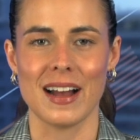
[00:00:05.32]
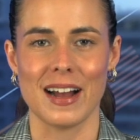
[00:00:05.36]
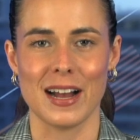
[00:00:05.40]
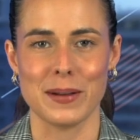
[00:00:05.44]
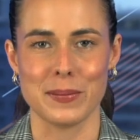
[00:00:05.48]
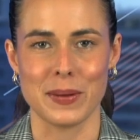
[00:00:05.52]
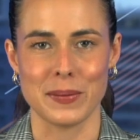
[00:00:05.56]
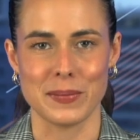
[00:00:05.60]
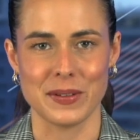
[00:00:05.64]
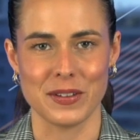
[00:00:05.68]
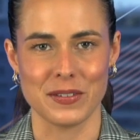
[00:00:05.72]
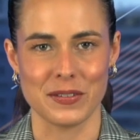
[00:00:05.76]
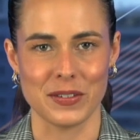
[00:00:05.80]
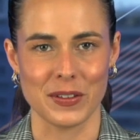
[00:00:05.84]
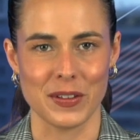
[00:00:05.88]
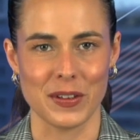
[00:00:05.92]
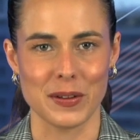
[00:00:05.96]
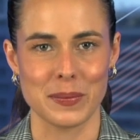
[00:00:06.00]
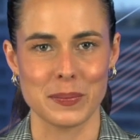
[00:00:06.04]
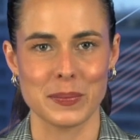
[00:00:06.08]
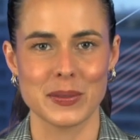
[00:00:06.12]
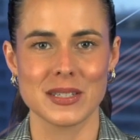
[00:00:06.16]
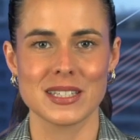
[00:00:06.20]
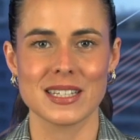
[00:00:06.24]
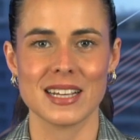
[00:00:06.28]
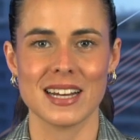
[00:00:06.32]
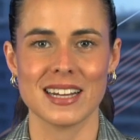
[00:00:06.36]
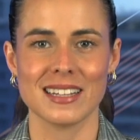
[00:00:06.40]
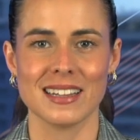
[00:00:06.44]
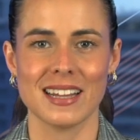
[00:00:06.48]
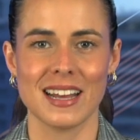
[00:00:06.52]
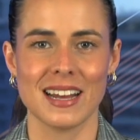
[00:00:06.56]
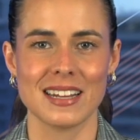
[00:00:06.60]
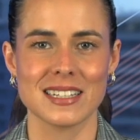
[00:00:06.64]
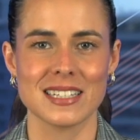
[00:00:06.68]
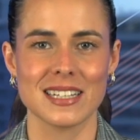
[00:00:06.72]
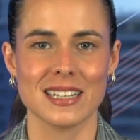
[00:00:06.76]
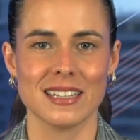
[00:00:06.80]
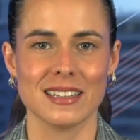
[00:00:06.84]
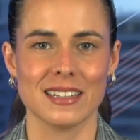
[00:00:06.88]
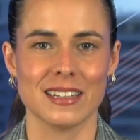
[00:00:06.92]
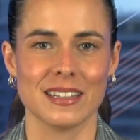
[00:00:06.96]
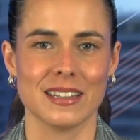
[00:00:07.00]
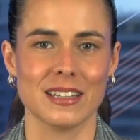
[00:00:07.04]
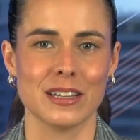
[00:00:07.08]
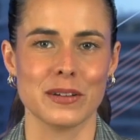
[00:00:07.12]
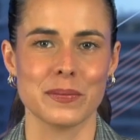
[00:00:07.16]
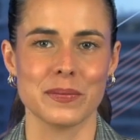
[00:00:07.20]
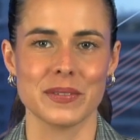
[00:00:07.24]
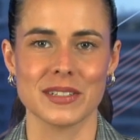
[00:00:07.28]
I'm Abby Phillips. Atlantic
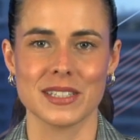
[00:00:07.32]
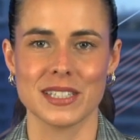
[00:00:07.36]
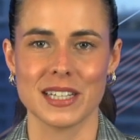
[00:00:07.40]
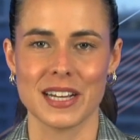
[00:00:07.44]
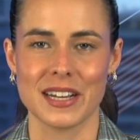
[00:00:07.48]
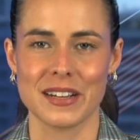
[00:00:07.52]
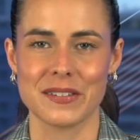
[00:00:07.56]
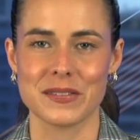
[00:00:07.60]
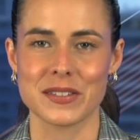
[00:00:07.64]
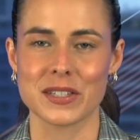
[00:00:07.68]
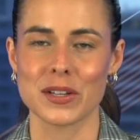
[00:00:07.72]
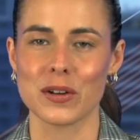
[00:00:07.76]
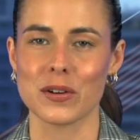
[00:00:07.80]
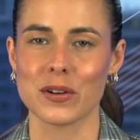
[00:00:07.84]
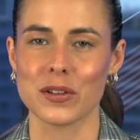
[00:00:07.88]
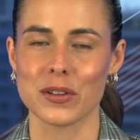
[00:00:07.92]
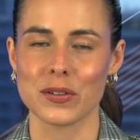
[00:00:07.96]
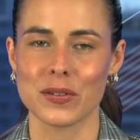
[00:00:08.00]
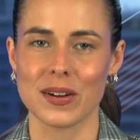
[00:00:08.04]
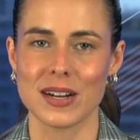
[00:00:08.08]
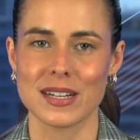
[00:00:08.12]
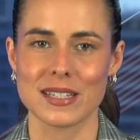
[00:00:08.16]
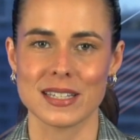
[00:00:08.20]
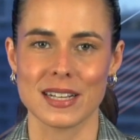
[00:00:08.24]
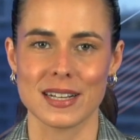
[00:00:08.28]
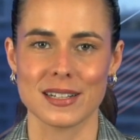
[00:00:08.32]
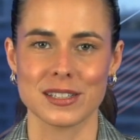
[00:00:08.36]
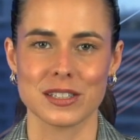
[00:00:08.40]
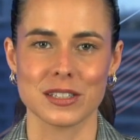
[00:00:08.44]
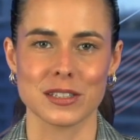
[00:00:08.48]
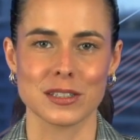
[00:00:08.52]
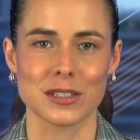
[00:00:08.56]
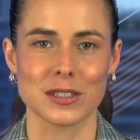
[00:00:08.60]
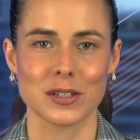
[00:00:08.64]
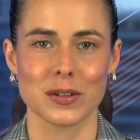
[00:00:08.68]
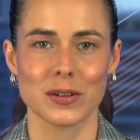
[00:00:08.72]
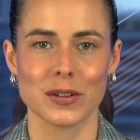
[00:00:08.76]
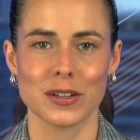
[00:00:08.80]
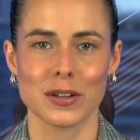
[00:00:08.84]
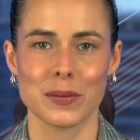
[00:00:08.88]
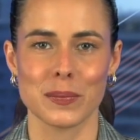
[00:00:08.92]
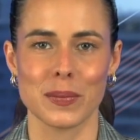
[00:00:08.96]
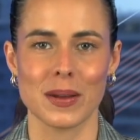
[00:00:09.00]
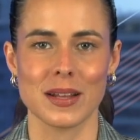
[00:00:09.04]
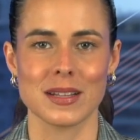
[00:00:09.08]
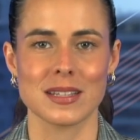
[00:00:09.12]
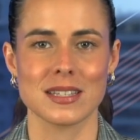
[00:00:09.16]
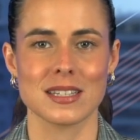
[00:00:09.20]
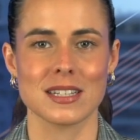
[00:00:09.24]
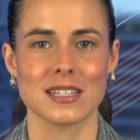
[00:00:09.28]
Lithium receives authorization to
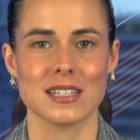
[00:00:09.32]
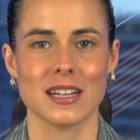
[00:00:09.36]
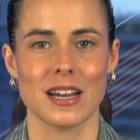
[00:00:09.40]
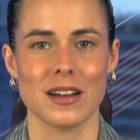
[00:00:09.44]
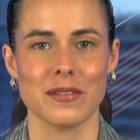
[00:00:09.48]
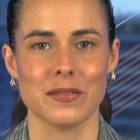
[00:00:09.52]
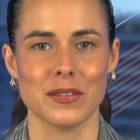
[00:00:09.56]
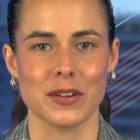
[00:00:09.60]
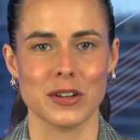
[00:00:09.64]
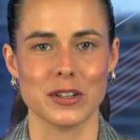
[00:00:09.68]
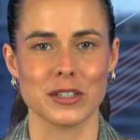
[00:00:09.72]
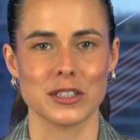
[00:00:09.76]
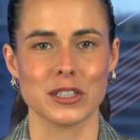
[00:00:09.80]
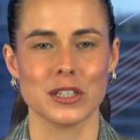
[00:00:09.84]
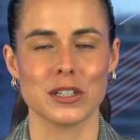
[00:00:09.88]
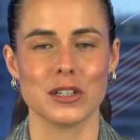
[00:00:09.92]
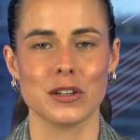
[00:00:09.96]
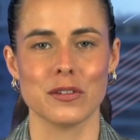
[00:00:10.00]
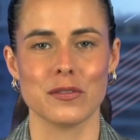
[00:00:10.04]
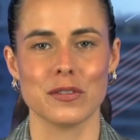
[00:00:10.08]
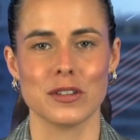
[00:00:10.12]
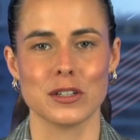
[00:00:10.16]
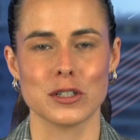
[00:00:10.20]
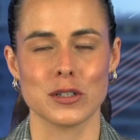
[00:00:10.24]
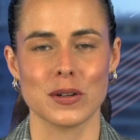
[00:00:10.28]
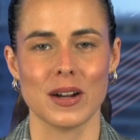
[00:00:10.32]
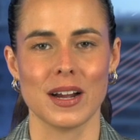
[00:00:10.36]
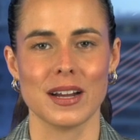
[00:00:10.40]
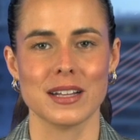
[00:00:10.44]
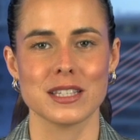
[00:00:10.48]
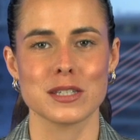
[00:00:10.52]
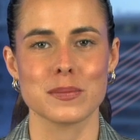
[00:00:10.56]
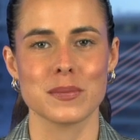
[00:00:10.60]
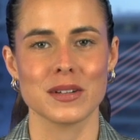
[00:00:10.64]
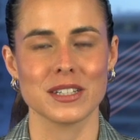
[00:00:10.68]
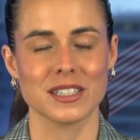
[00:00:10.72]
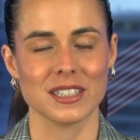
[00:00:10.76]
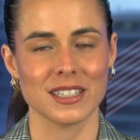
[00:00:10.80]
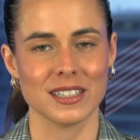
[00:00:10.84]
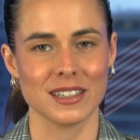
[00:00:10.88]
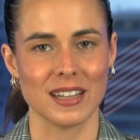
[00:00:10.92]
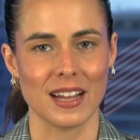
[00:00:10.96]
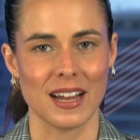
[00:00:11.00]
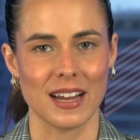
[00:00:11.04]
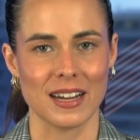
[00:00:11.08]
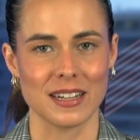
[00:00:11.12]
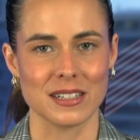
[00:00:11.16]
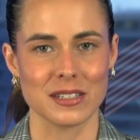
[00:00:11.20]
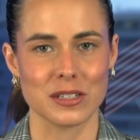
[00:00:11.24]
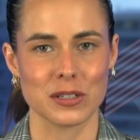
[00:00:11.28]
commence the diversion of the transmission
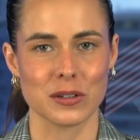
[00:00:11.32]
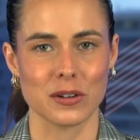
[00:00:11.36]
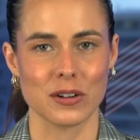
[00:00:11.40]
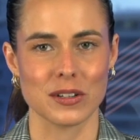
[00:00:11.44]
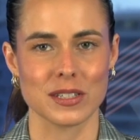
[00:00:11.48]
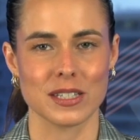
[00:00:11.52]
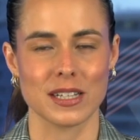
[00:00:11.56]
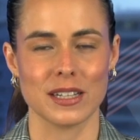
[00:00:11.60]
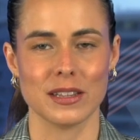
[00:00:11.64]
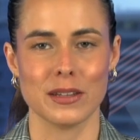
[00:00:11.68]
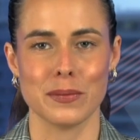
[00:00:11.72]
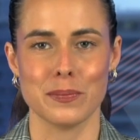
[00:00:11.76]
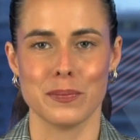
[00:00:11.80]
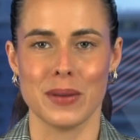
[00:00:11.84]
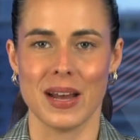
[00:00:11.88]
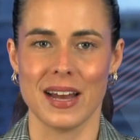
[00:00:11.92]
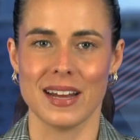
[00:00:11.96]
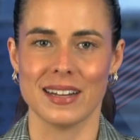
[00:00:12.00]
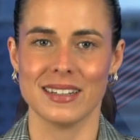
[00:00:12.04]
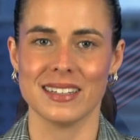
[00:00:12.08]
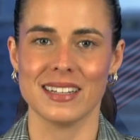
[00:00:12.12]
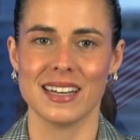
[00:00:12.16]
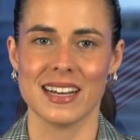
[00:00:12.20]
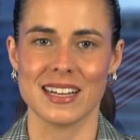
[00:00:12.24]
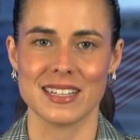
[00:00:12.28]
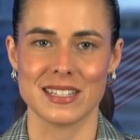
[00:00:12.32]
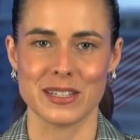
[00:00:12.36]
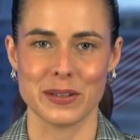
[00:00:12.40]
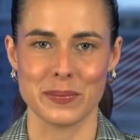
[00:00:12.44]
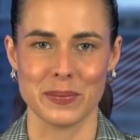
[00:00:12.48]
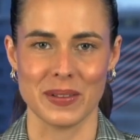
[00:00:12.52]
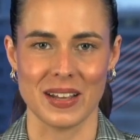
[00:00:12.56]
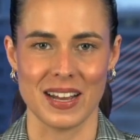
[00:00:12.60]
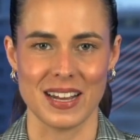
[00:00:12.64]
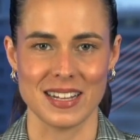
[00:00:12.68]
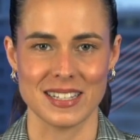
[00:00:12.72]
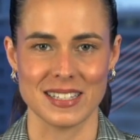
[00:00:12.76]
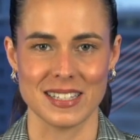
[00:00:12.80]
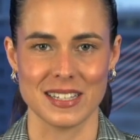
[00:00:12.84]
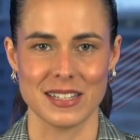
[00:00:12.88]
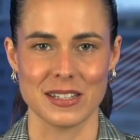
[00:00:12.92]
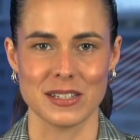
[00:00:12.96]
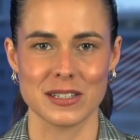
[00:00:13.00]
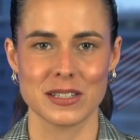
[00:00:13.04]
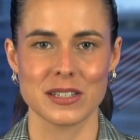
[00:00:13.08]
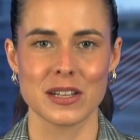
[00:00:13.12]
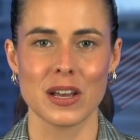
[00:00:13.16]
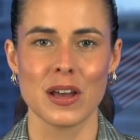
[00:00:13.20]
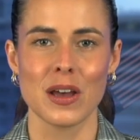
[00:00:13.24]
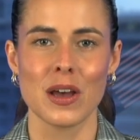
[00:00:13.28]
lines crossing the Mann-Kesem
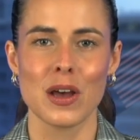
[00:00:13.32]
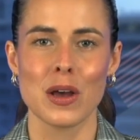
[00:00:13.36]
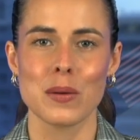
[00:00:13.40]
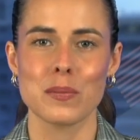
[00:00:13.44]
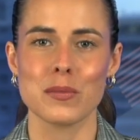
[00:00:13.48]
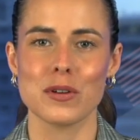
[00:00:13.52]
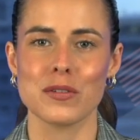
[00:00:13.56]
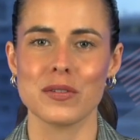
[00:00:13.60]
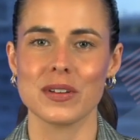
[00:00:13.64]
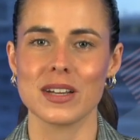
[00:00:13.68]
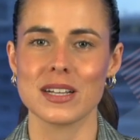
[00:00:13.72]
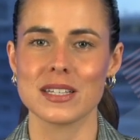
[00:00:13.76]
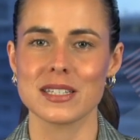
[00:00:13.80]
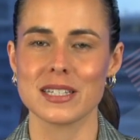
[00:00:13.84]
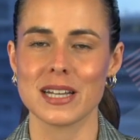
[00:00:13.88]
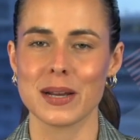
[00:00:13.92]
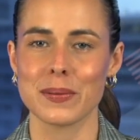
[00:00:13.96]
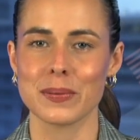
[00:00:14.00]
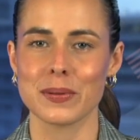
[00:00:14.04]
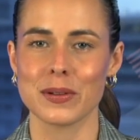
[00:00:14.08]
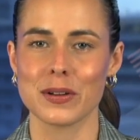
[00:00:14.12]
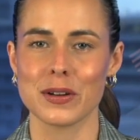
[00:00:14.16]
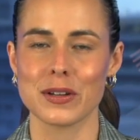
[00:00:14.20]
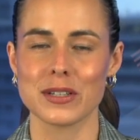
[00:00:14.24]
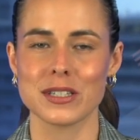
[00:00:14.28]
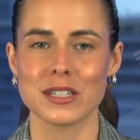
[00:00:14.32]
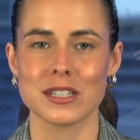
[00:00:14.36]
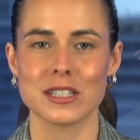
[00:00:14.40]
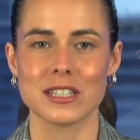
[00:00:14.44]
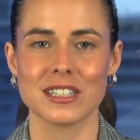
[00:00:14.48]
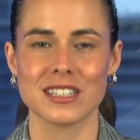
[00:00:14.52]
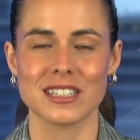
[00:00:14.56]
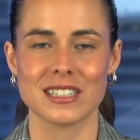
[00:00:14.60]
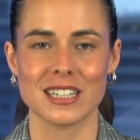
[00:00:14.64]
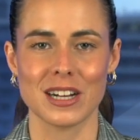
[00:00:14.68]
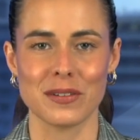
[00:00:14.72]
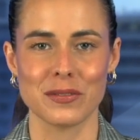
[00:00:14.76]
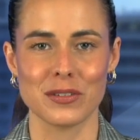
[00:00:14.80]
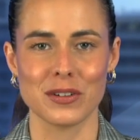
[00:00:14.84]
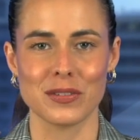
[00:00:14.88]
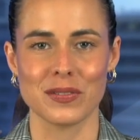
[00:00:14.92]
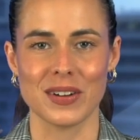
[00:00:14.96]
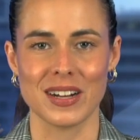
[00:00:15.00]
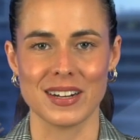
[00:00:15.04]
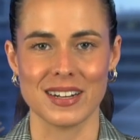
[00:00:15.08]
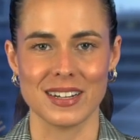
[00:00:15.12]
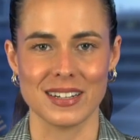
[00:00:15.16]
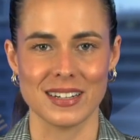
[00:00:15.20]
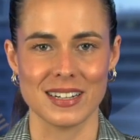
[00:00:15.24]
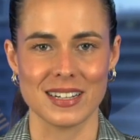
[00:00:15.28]
license, moving a step closer to shovel
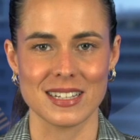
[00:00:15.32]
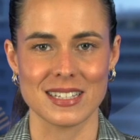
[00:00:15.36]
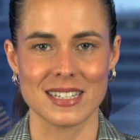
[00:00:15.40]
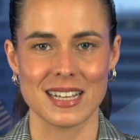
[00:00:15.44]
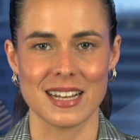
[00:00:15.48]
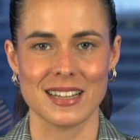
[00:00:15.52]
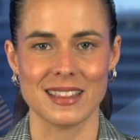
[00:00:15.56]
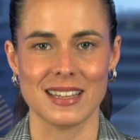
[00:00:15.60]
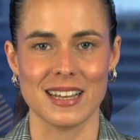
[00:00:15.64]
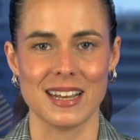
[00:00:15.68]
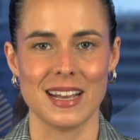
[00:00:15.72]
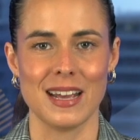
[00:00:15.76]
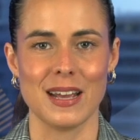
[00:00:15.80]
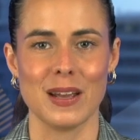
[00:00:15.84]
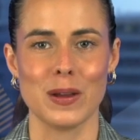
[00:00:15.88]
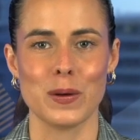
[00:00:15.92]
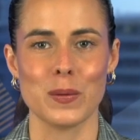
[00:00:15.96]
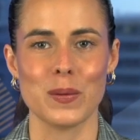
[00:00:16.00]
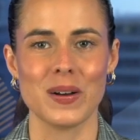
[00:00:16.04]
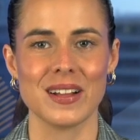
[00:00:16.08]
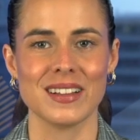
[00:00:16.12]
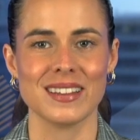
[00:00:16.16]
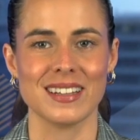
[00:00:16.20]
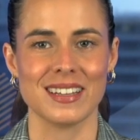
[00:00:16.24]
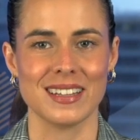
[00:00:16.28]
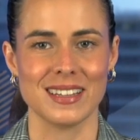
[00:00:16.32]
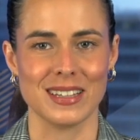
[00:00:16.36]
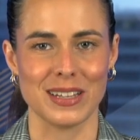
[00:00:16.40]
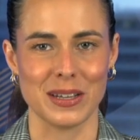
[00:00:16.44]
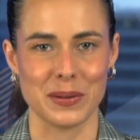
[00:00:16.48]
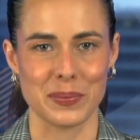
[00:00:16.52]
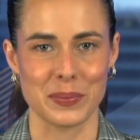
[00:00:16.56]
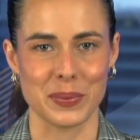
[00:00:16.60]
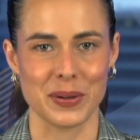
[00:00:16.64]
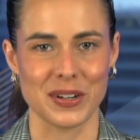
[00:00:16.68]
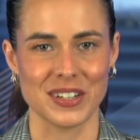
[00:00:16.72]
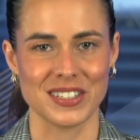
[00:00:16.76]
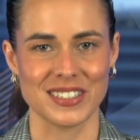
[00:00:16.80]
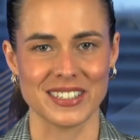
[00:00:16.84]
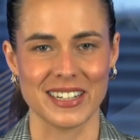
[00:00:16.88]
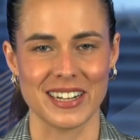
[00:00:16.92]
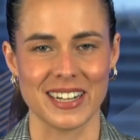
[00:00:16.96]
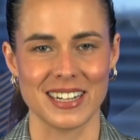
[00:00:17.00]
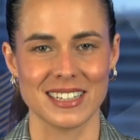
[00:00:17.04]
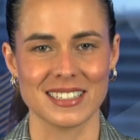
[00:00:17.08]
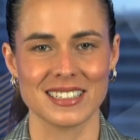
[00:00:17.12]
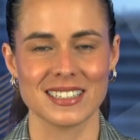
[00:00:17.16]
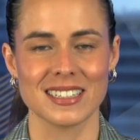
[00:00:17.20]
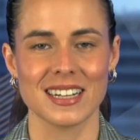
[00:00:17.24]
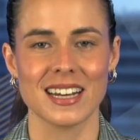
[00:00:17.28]
readiness at the Eowa Lithium
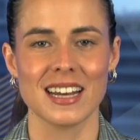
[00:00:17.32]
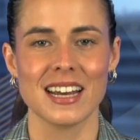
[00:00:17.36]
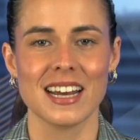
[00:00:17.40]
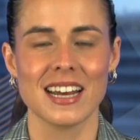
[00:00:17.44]
project.